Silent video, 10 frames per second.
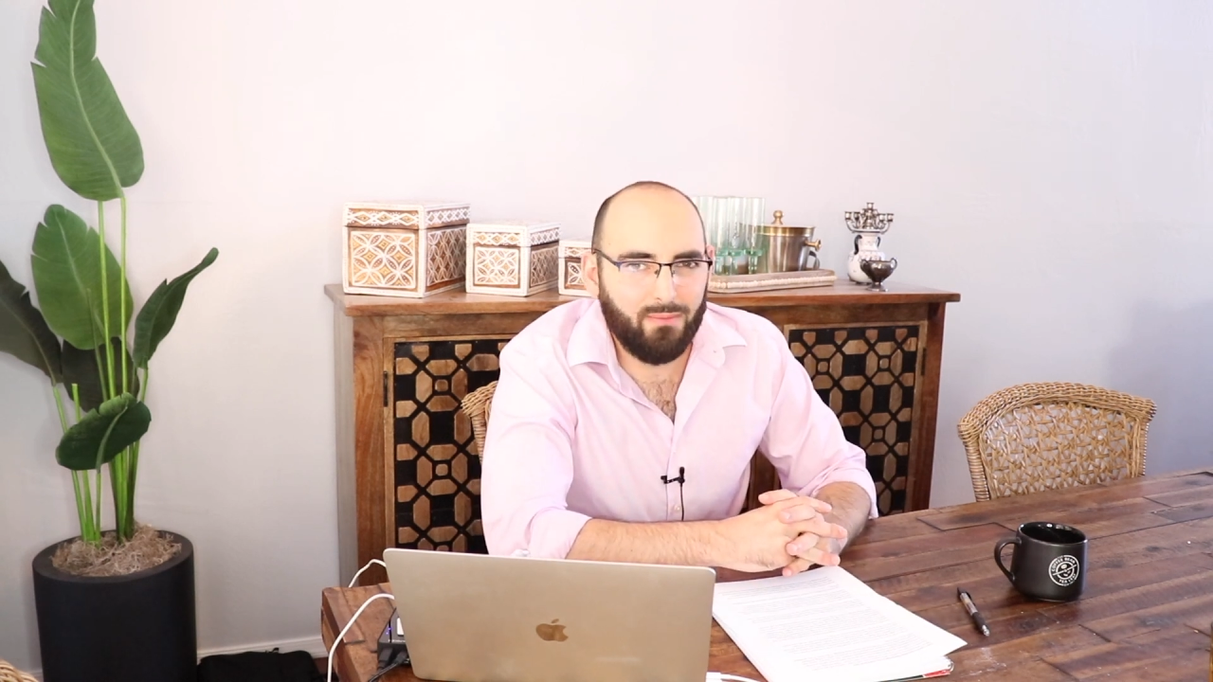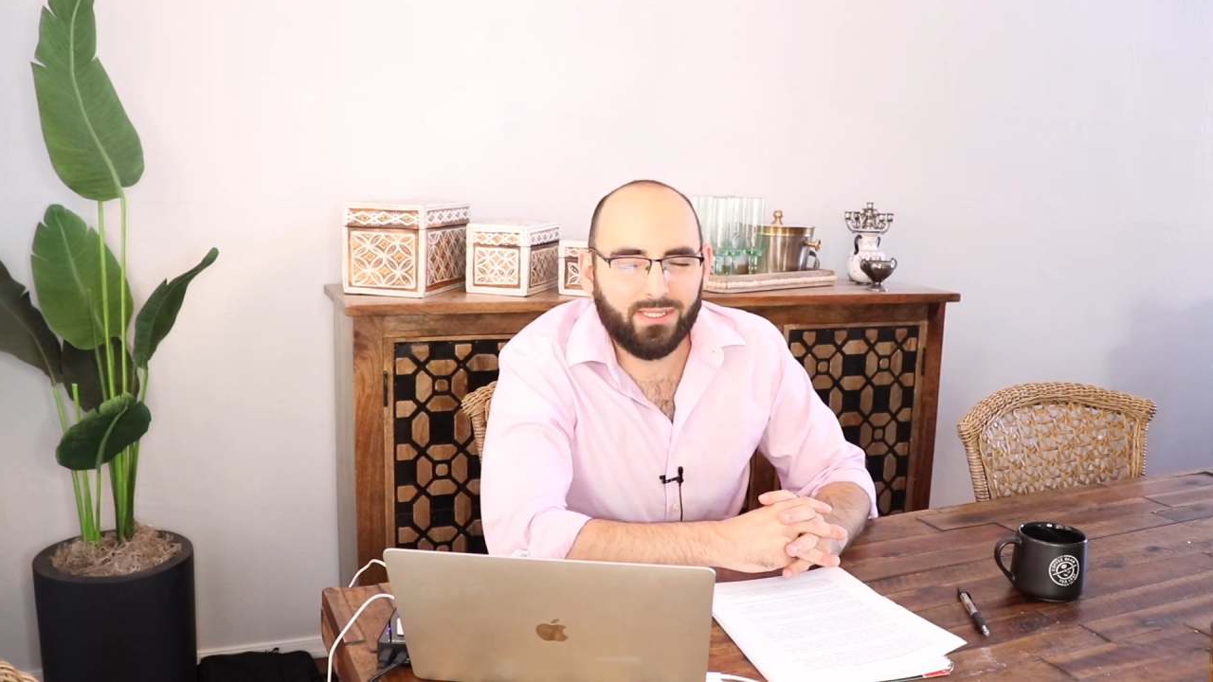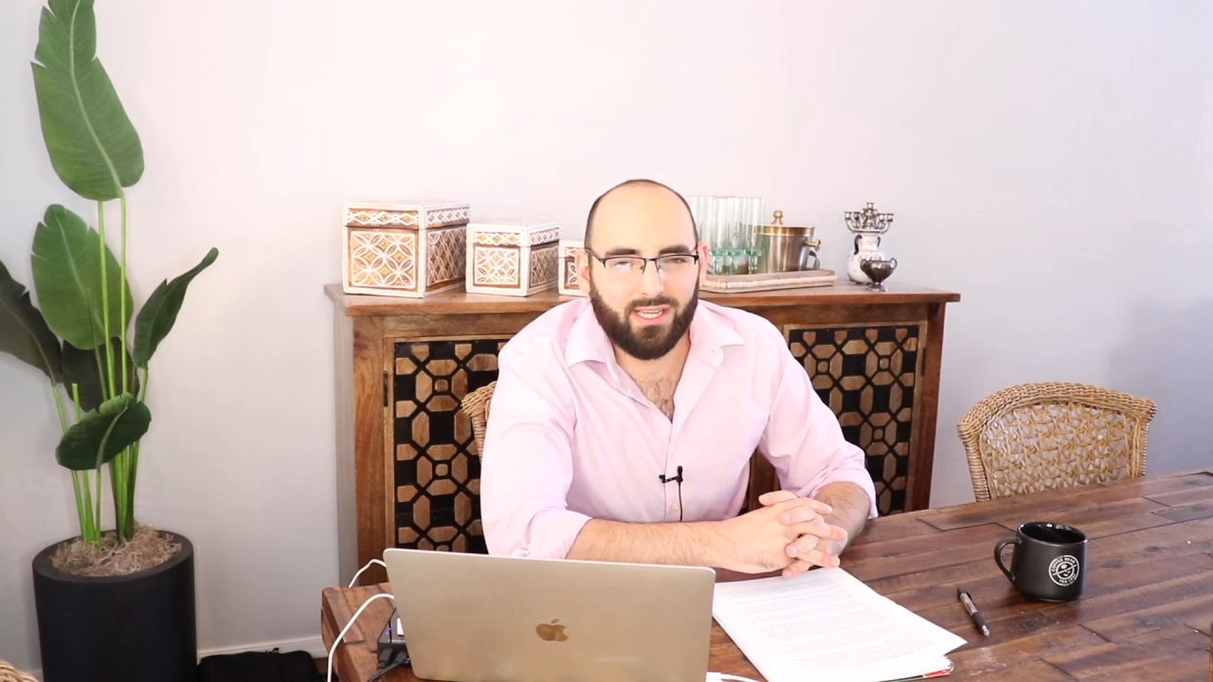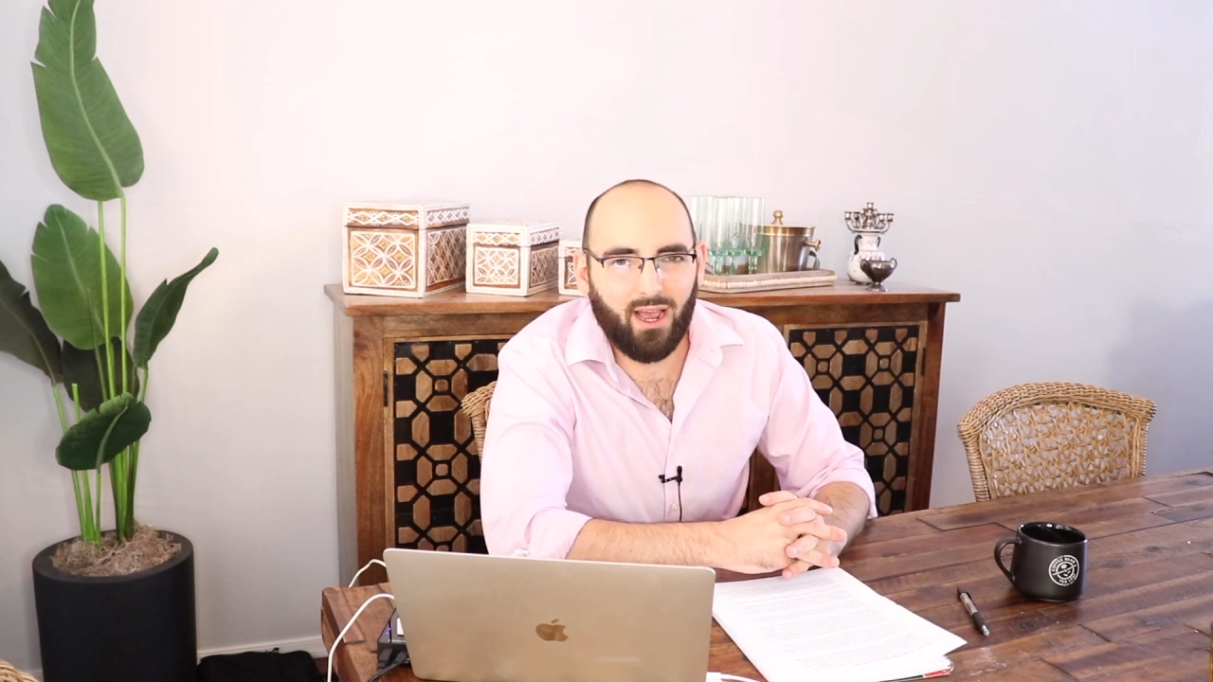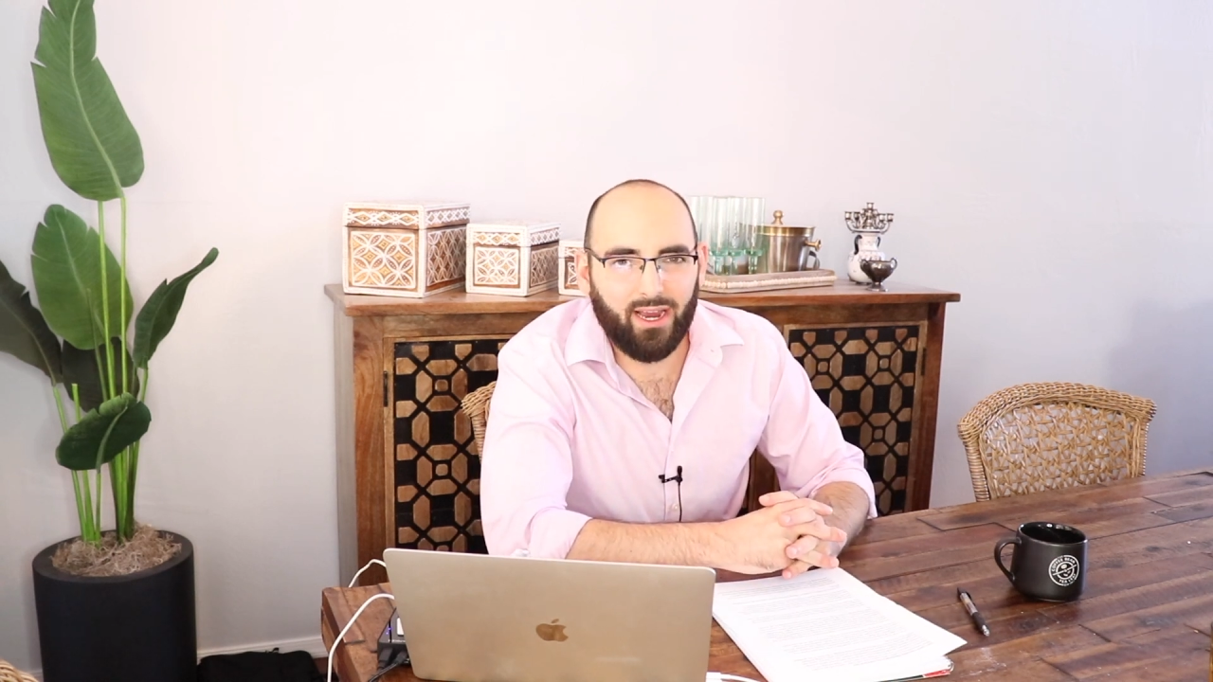
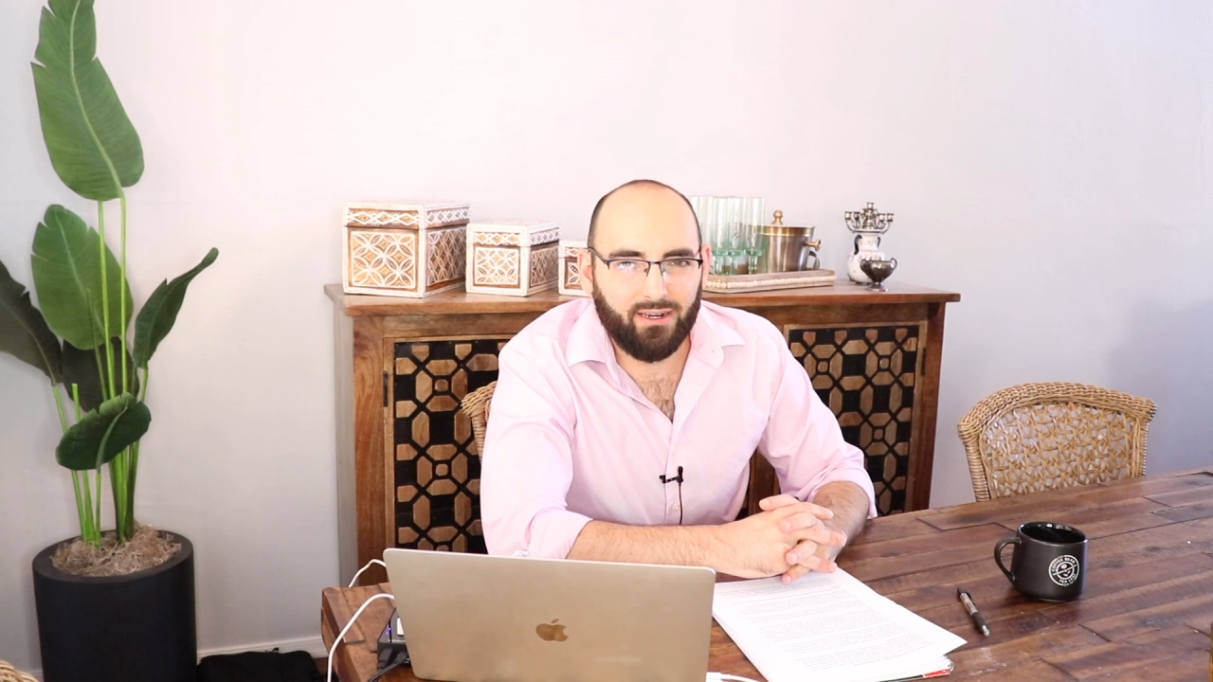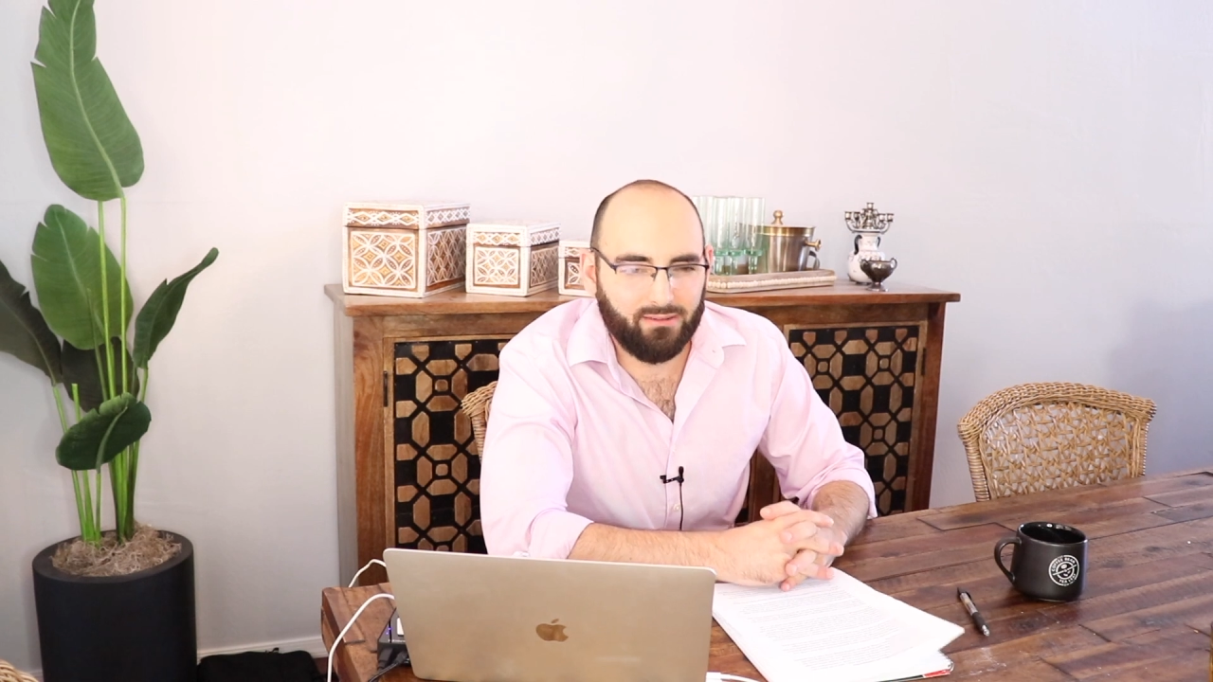upside.